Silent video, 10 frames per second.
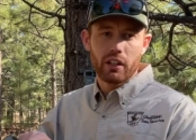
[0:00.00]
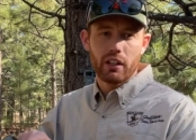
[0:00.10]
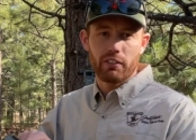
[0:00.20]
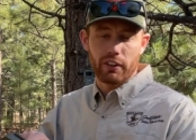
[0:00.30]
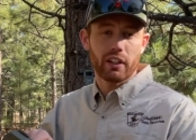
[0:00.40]

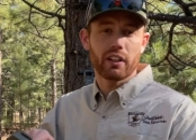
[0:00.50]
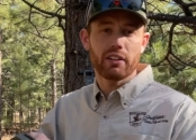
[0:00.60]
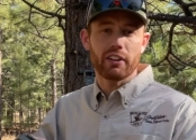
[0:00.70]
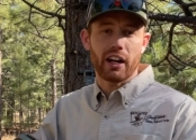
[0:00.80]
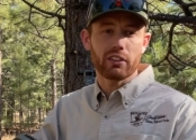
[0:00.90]
if you're going to
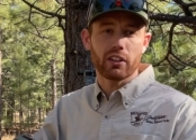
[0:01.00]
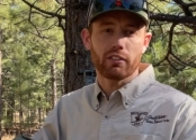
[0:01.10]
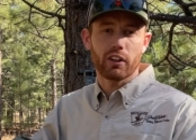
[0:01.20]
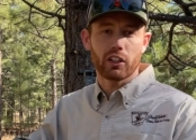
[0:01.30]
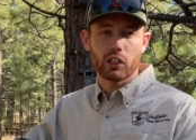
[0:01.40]
leave it out there
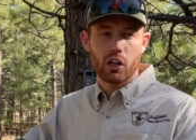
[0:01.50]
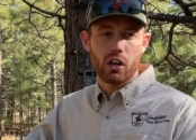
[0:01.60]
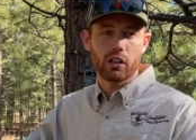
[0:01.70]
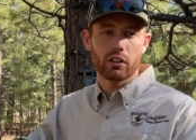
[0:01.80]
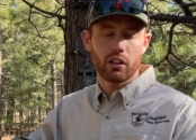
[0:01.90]
for a
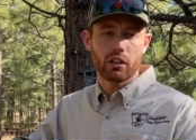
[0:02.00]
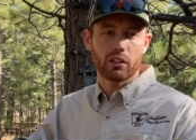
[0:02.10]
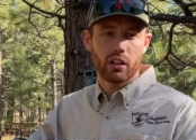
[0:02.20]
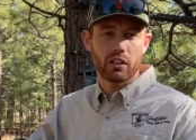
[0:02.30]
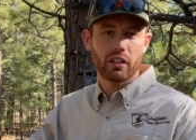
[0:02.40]
long, long,
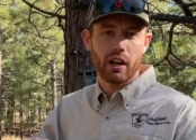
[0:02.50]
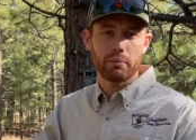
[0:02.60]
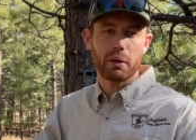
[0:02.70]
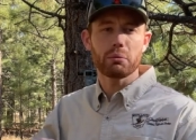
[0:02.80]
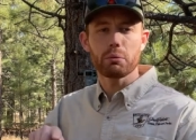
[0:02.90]
long time,
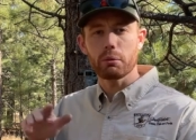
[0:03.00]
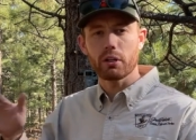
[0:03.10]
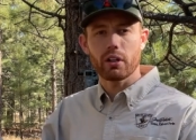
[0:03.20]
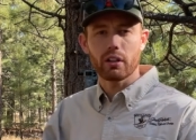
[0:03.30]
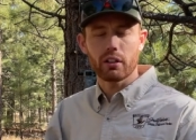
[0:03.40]
maybe put
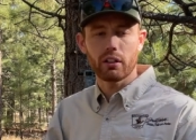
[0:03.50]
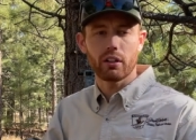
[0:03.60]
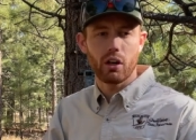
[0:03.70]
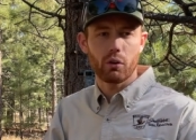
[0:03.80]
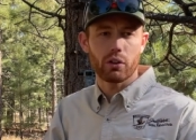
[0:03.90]
it on a little
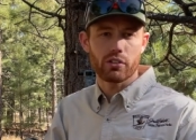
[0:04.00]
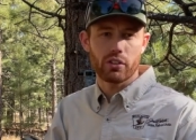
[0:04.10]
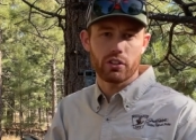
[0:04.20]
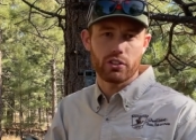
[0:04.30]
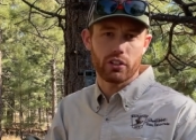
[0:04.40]
lower so
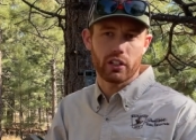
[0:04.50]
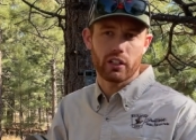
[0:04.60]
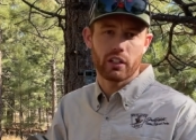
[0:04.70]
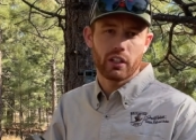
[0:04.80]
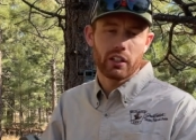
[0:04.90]
that you can,
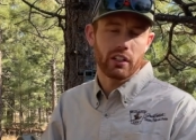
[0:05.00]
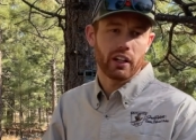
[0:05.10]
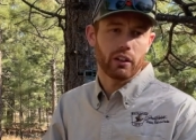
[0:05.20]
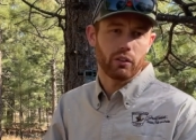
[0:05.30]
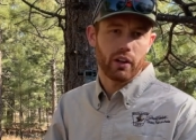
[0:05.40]
you're not
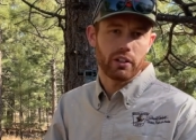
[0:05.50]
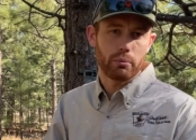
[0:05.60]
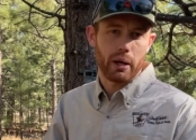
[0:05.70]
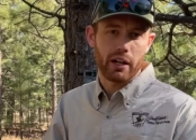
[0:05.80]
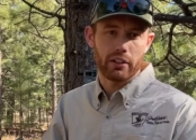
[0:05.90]
going to run your
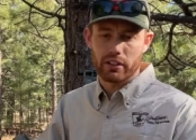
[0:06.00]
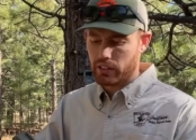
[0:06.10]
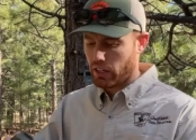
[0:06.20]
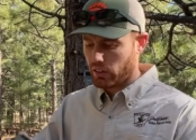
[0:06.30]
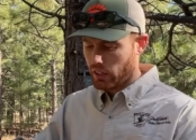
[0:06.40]
batteries
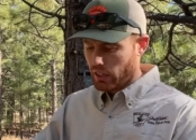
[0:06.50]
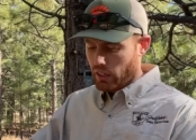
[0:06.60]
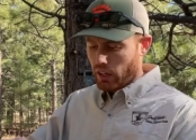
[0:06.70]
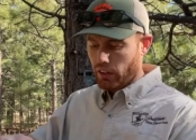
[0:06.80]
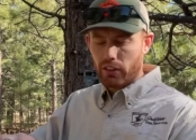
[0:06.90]
out.
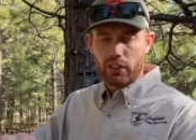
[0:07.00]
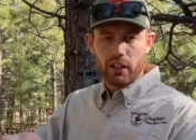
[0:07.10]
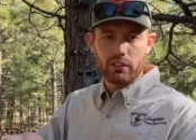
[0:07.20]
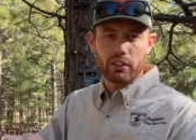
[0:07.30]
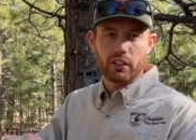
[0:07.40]
Other
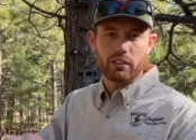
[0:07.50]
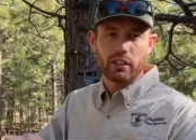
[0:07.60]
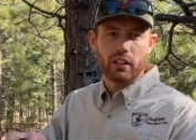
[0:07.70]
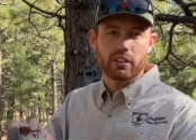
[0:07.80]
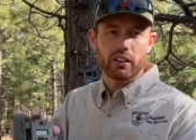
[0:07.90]
things you're going to see
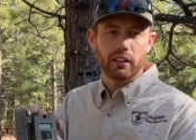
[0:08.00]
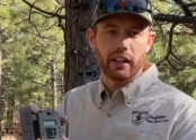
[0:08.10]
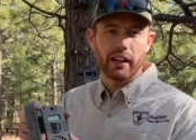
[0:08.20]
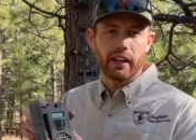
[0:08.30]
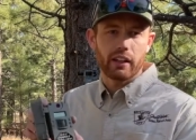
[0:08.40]
are
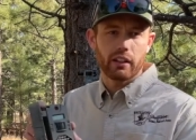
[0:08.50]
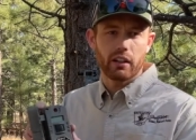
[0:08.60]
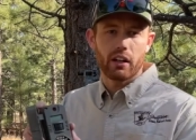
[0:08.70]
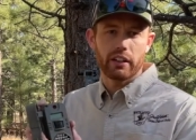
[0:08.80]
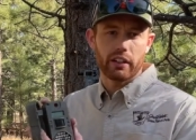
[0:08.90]
delay
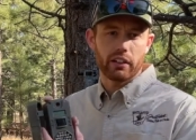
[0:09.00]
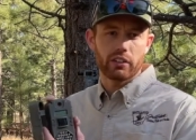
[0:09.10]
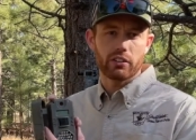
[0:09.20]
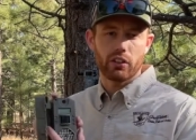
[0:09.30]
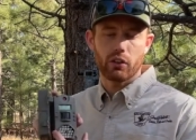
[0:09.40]
on here.
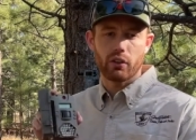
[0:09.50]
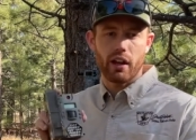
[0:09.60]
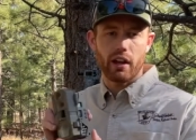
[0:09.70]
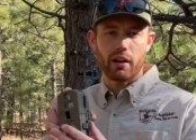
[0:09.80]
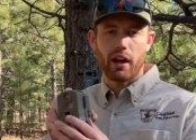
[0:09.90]
So
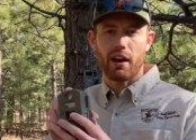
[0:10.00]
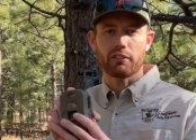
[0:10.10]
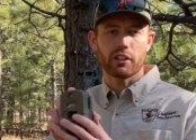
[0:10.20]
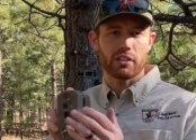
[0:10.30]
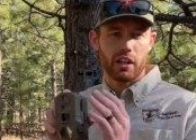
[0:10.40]

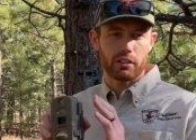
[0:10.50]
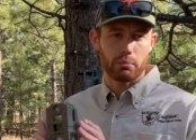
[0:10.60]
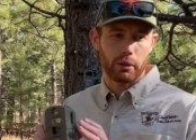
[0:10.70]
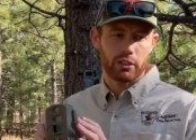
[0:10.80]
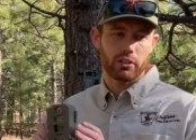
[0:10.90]
after it takes a
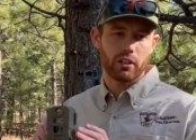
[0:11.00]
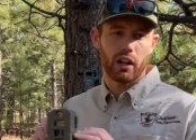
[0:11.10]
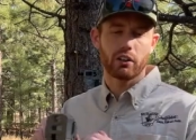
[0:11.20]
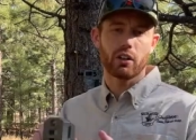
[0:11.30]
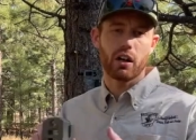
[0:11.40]
picture,
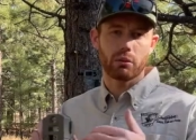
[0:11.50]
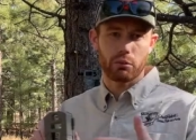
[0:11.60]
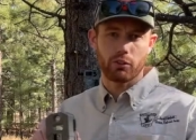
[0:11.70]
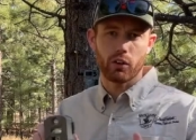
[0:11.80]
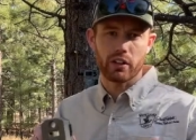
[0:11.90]
how long
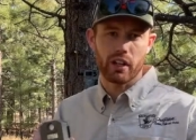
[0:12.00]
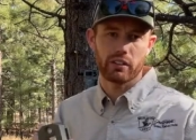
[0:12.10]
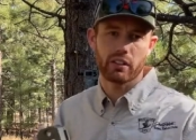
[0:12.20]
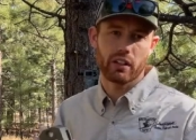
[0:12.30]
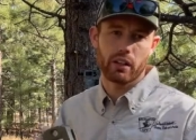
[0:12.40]
before it takes
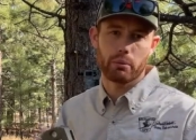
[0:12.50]
another